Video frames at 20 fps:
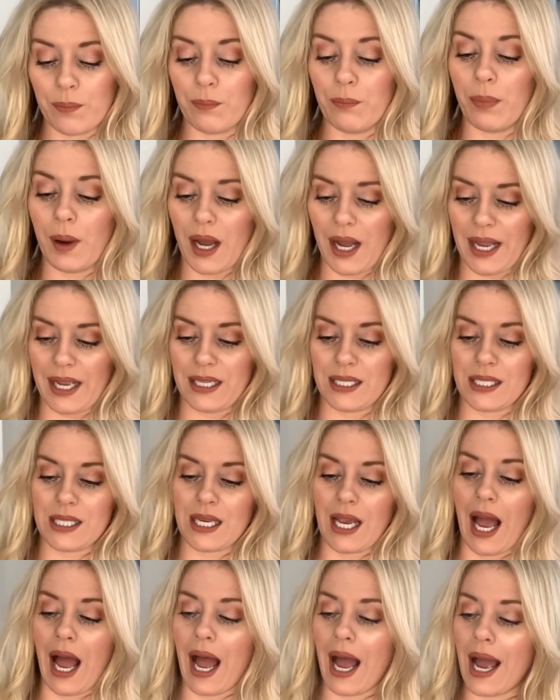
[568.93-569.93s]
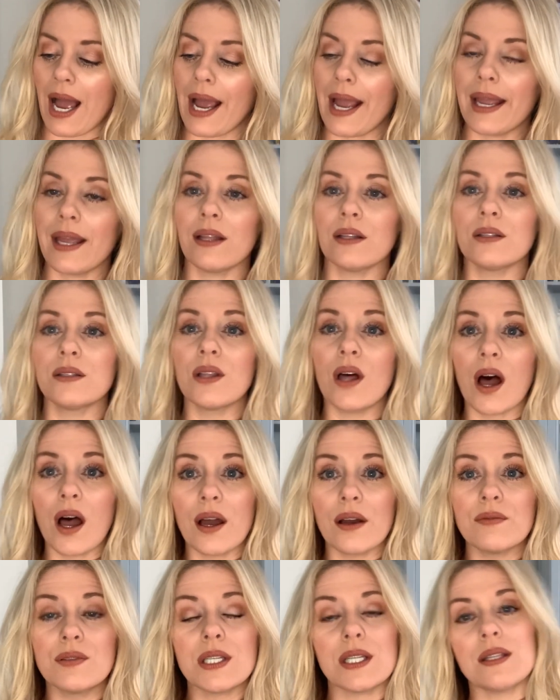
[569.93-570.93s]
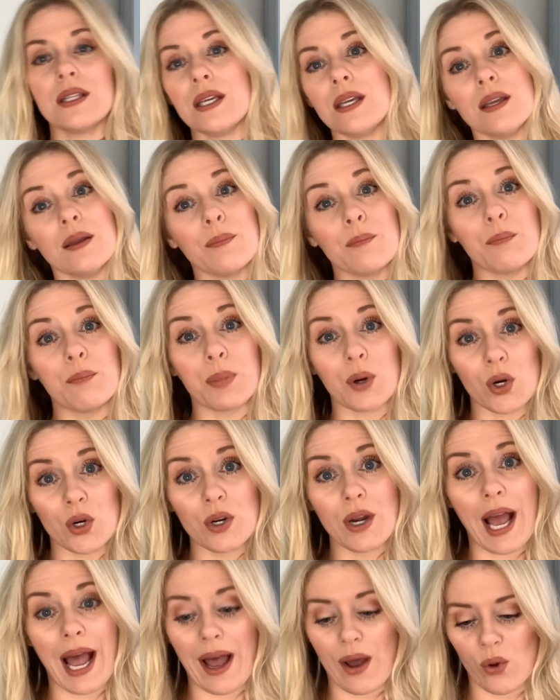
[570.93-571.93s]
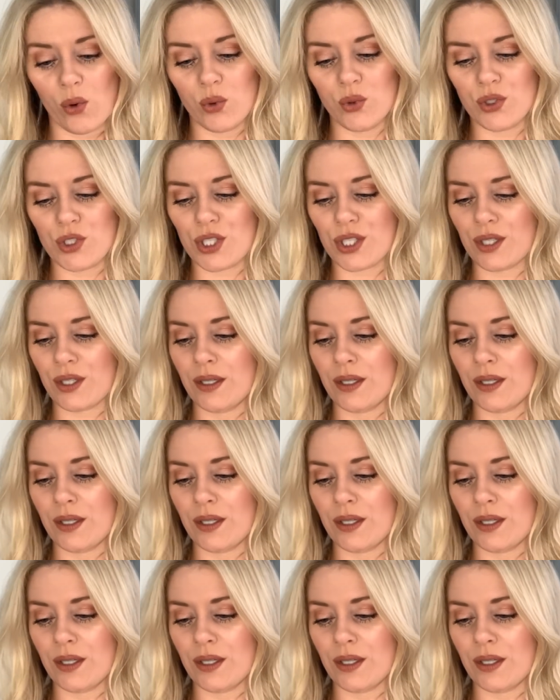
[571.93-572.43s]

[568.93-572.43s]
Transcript: but I loved the burnt out